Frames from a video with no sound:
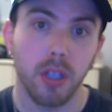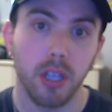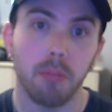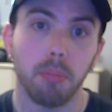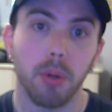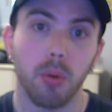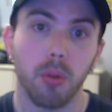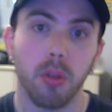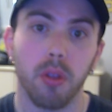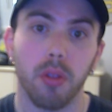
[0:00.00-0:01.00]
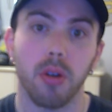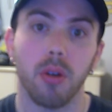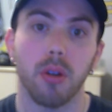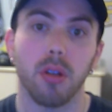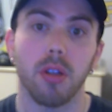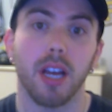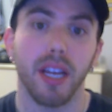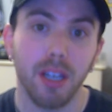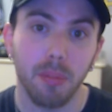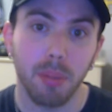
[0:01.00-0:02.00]
in both the
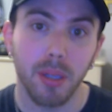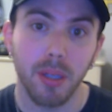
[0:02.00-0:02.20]
lineup